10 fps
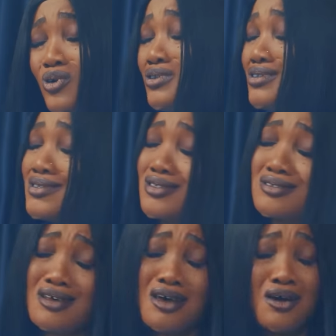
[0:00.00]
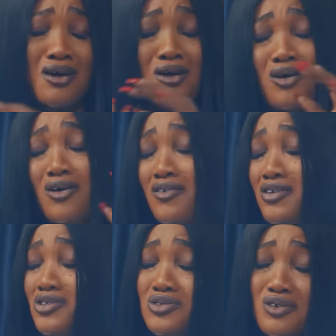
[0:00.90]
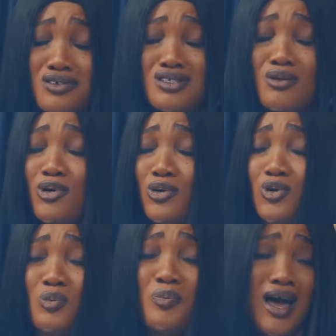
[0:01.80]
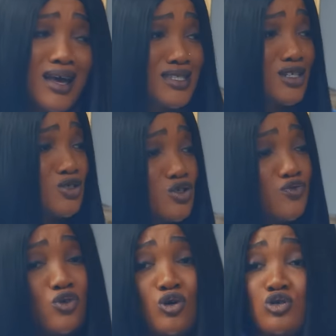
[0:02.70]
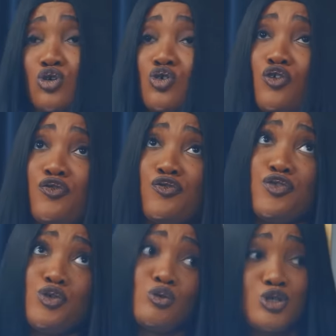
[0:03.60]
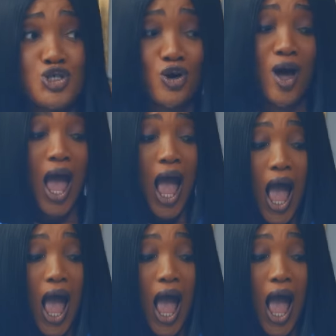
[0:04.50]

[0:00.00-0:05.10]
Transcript: all these horrid stories about your past and just focus on your future